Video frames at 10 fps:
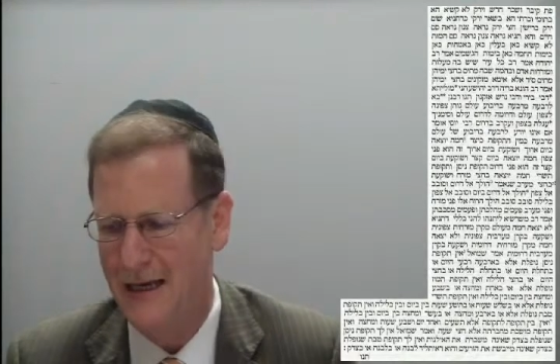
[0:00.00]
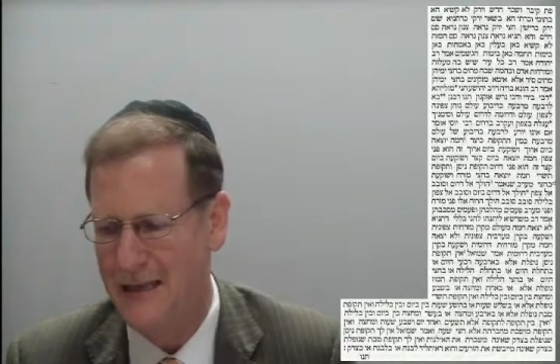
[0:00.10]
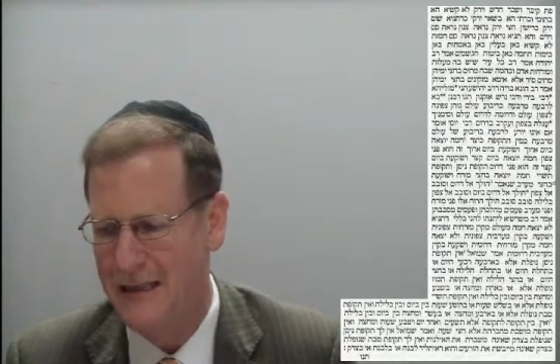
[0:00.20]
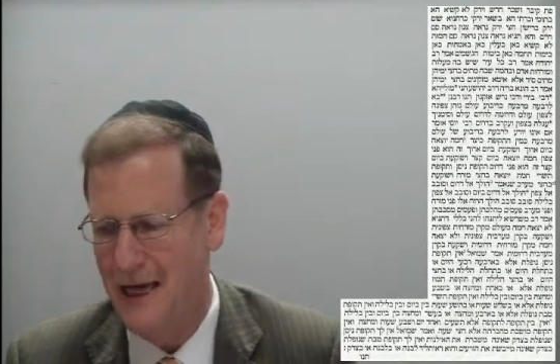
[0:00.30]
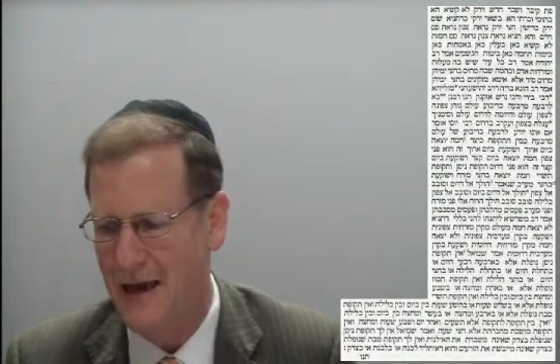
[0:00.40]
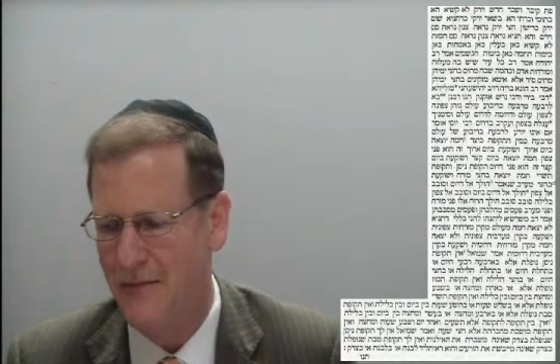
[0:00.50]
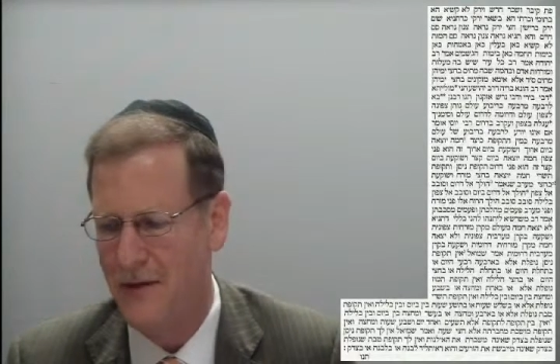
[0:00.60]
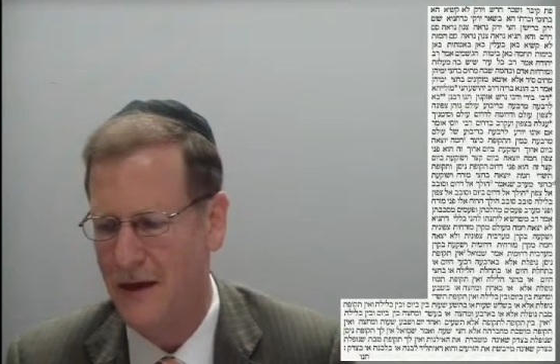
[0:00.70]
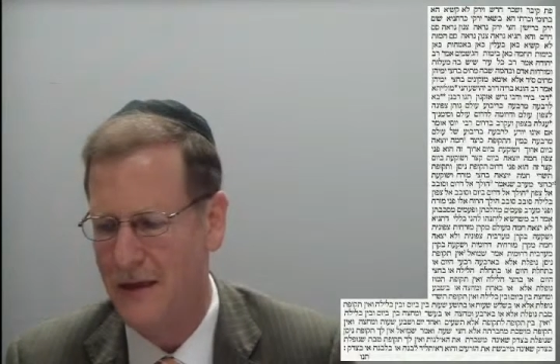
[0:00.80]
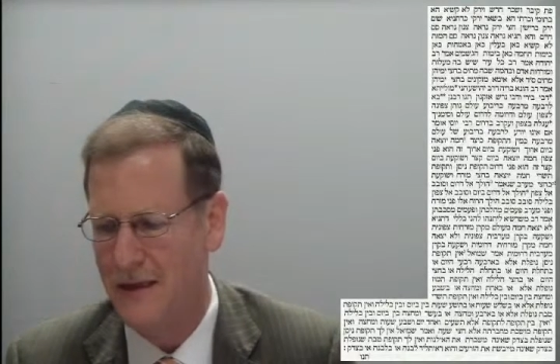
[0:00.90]
The same
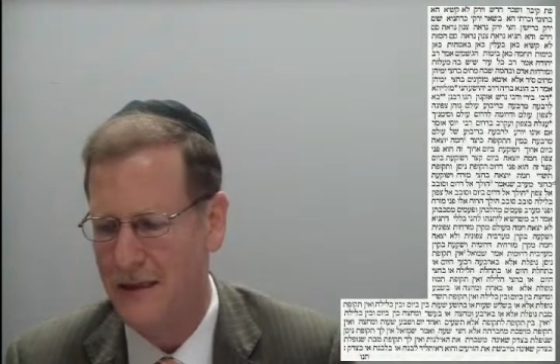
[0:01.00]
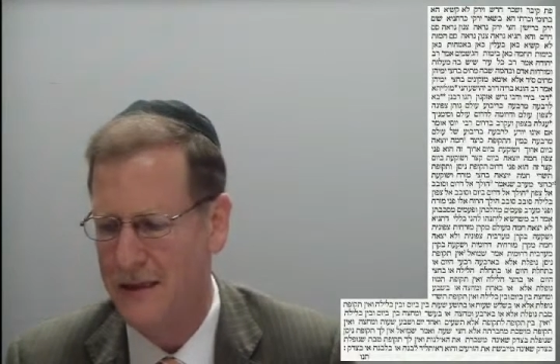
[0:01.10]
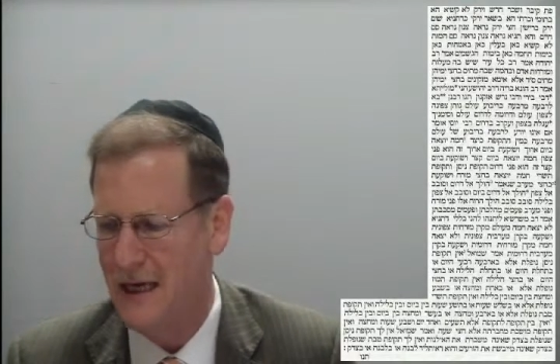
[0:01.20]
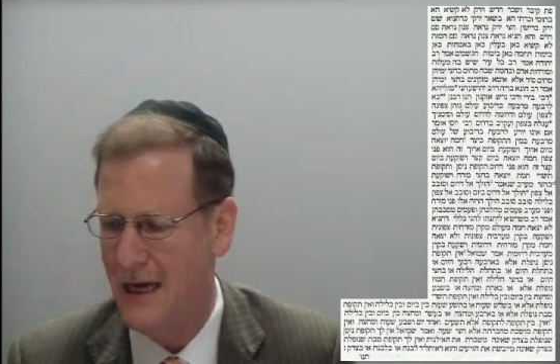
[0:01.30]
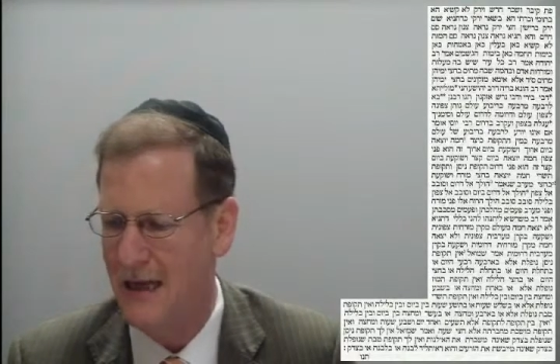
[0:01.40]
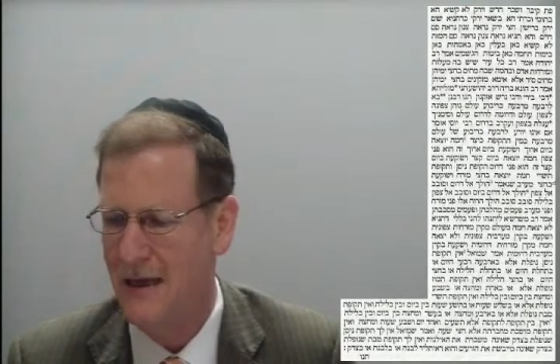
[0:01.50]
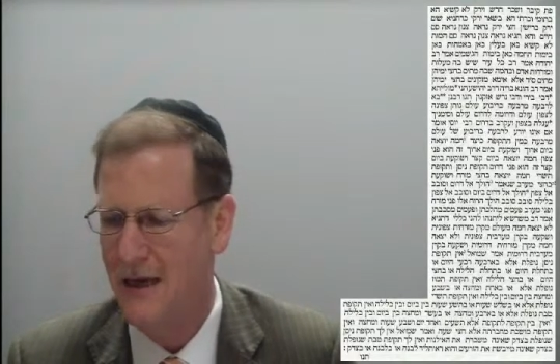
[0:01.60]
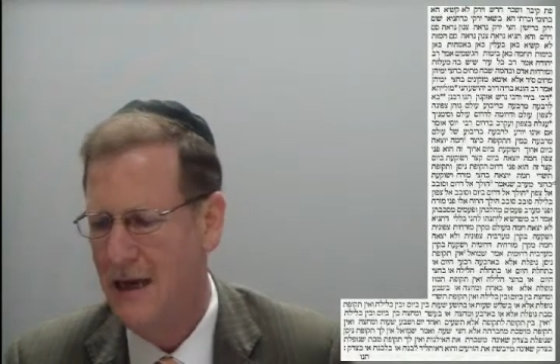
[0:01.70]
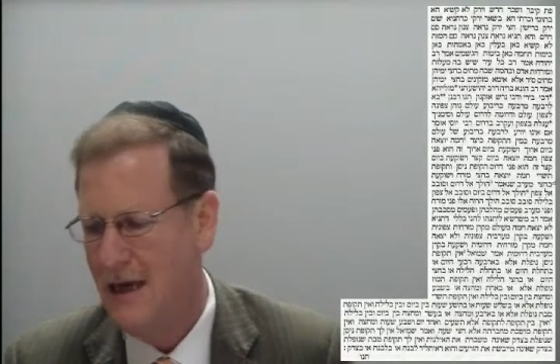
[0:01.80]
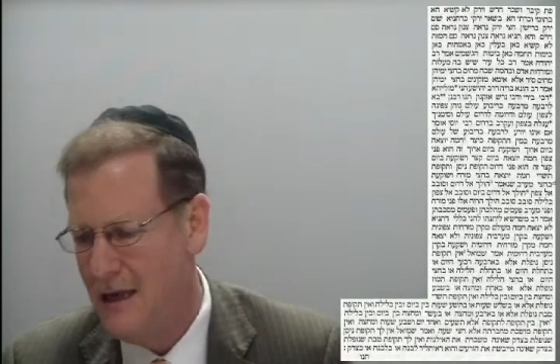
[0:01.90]
thing that it said
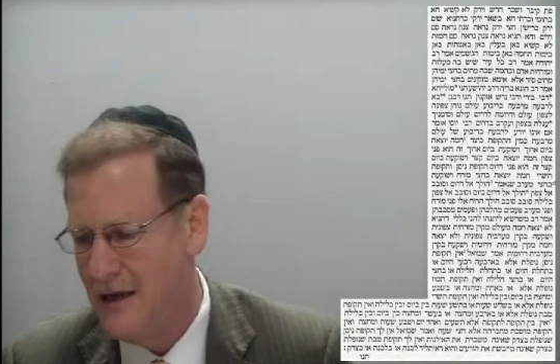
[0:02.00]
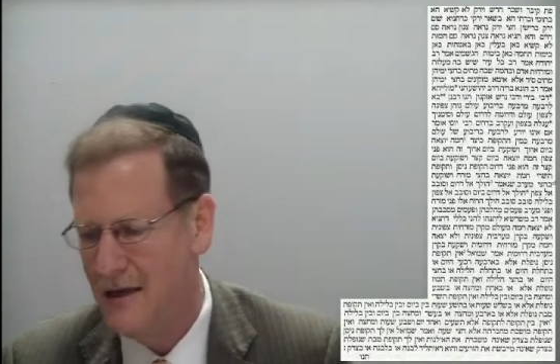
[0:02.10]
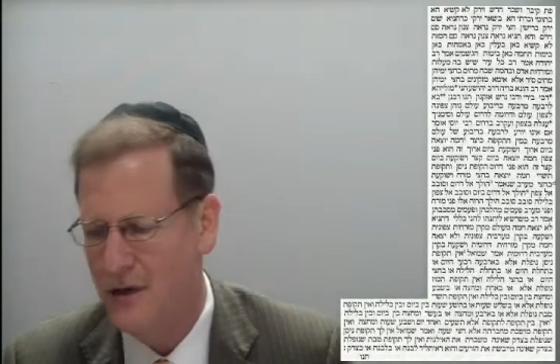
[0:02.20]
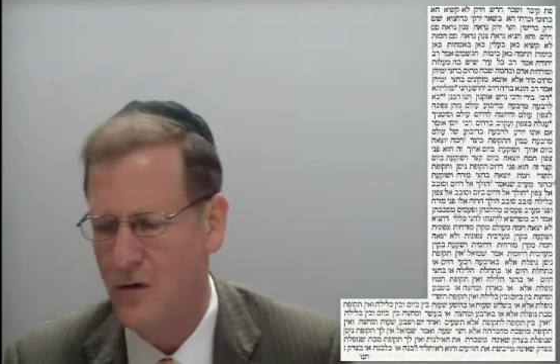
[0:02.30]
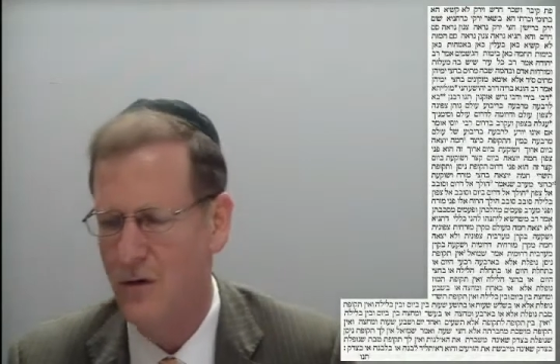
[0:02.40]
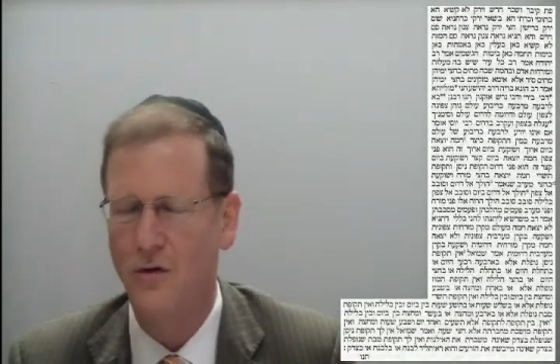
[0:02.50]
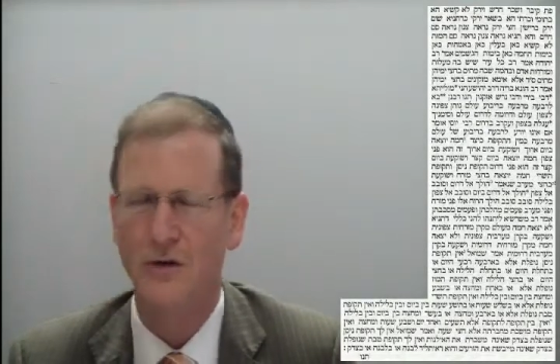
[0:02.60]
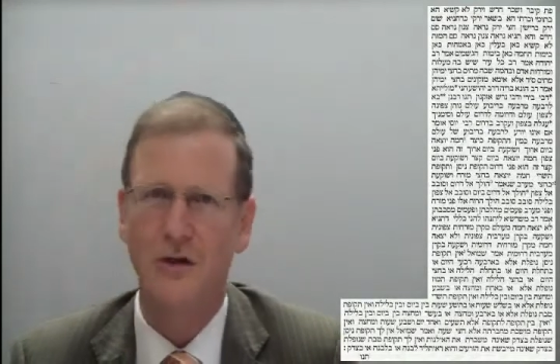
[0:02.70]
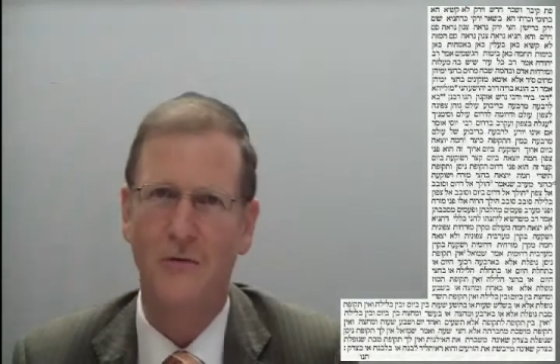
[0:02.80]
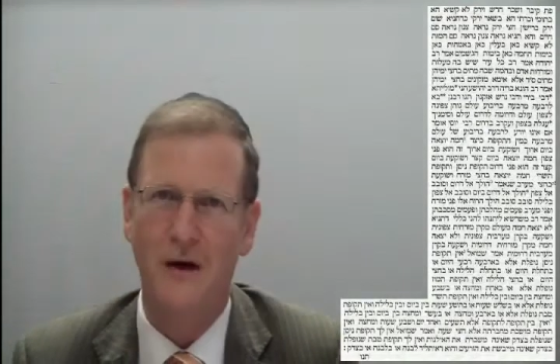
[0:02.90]
either the
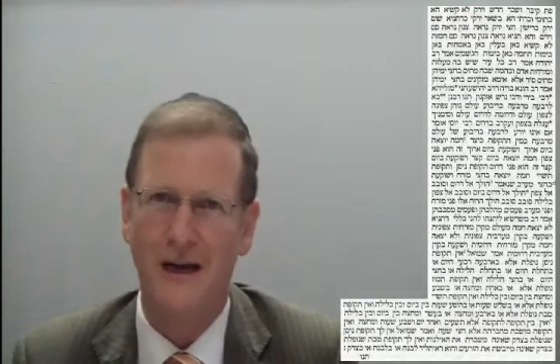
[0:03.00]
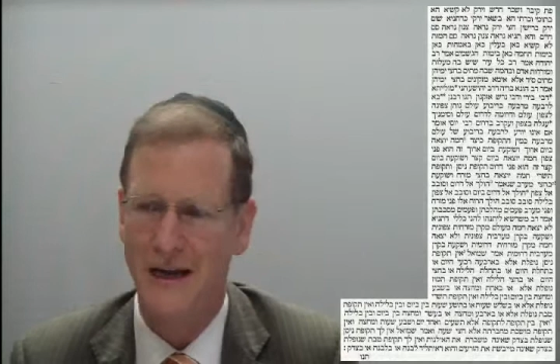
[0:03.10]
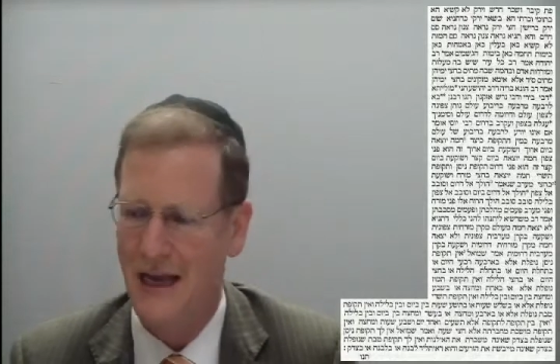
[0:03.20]
conclusion one and